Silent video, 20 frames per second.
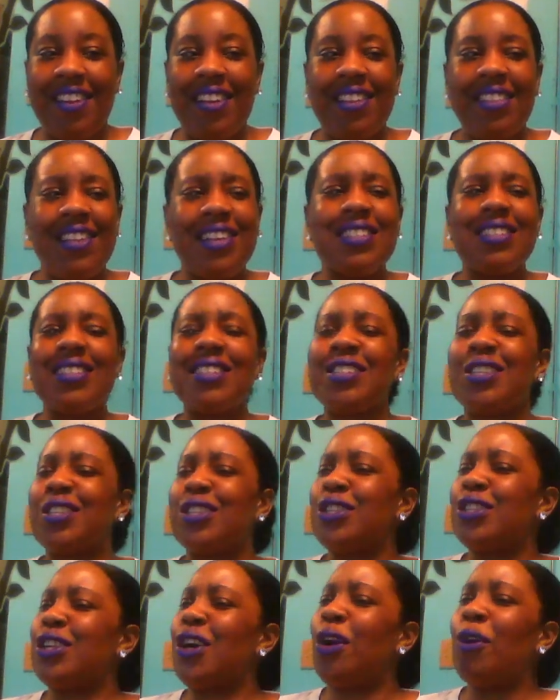This is
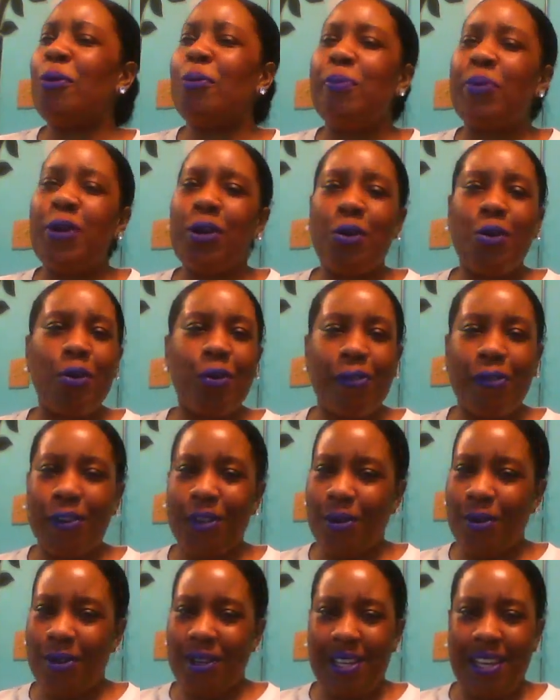so
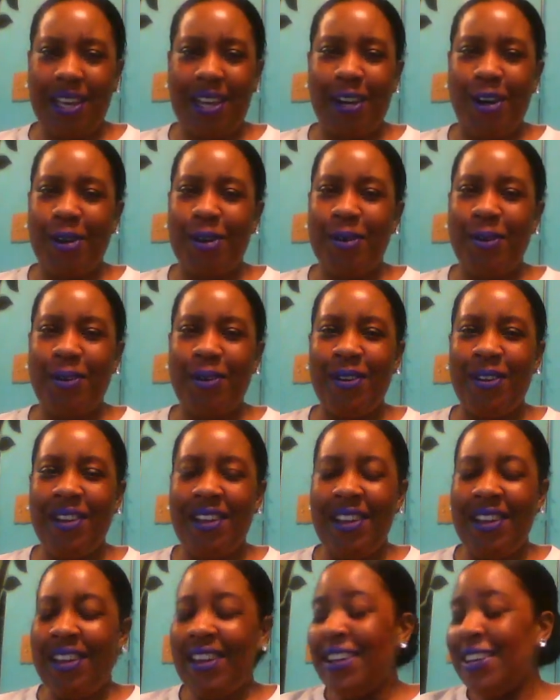beautiful, Leo.
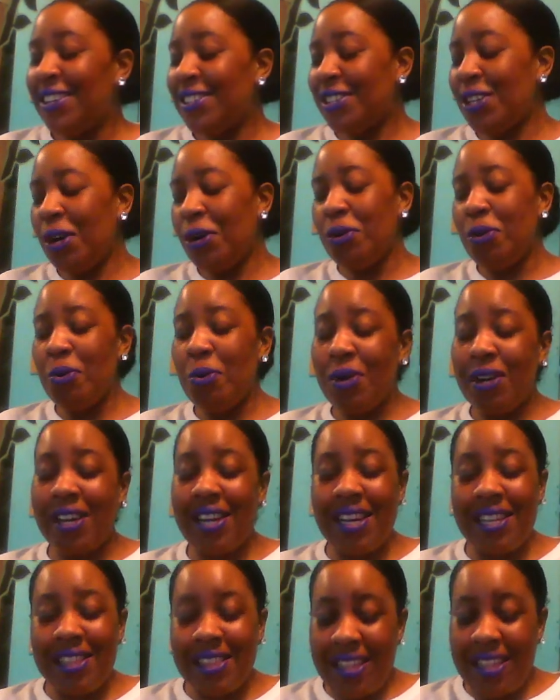So you
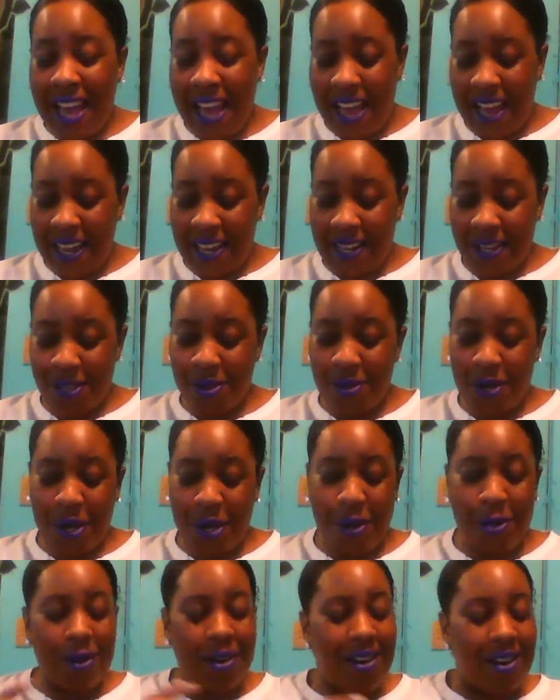get that. You
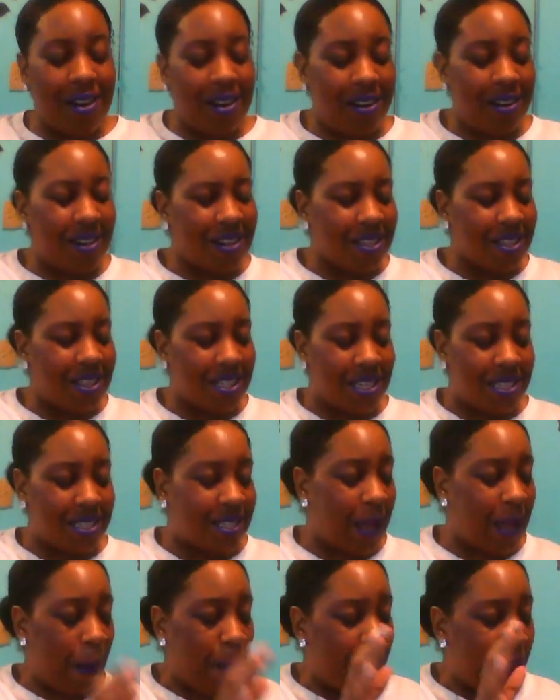know, look, look at
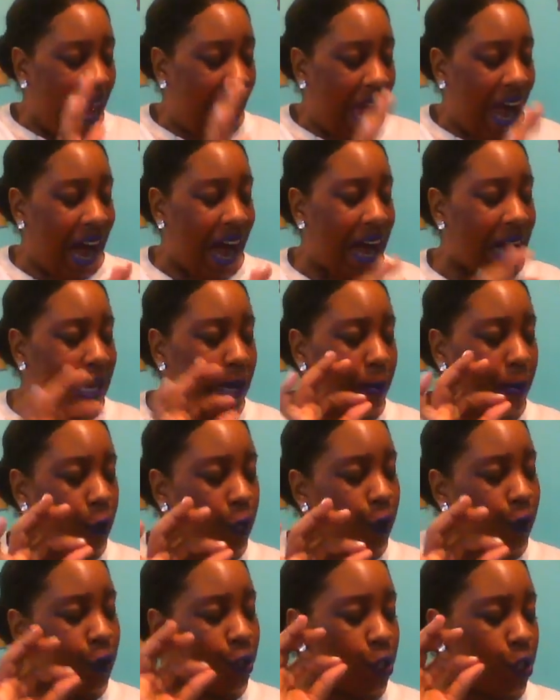this. I am
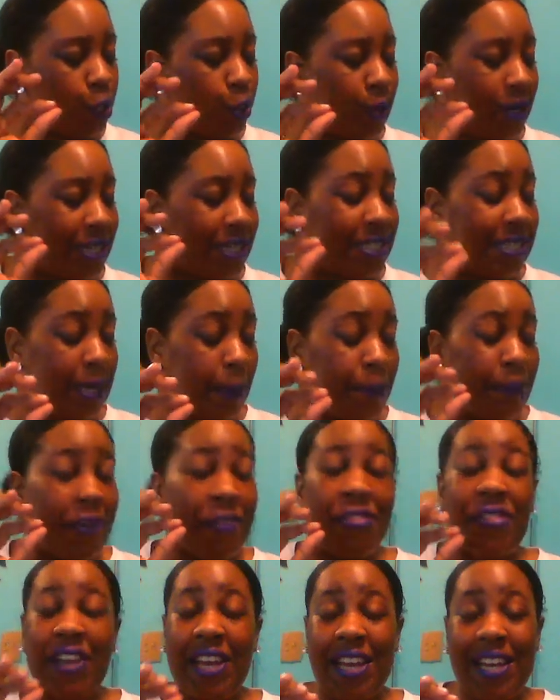learning to accept the
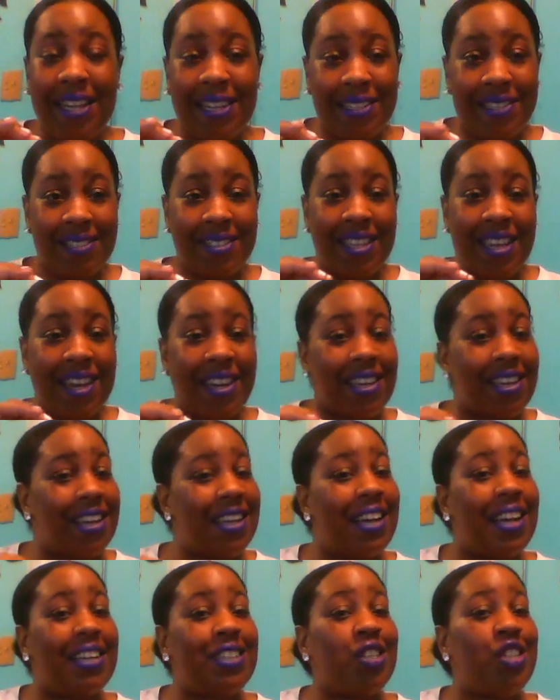things that I
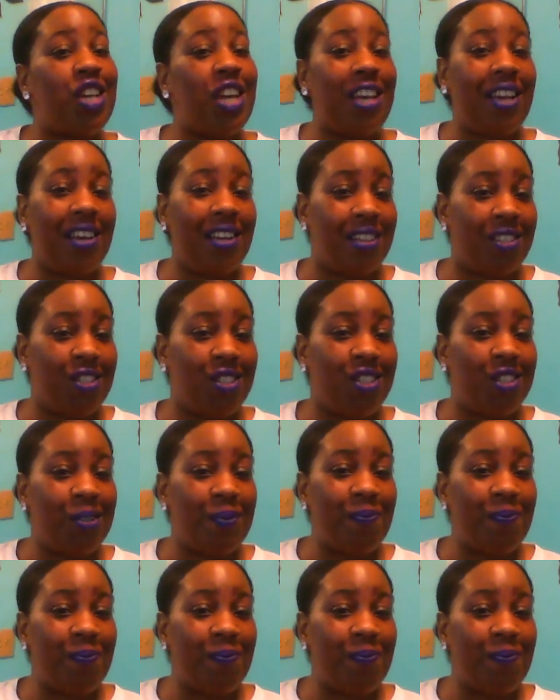cannot change.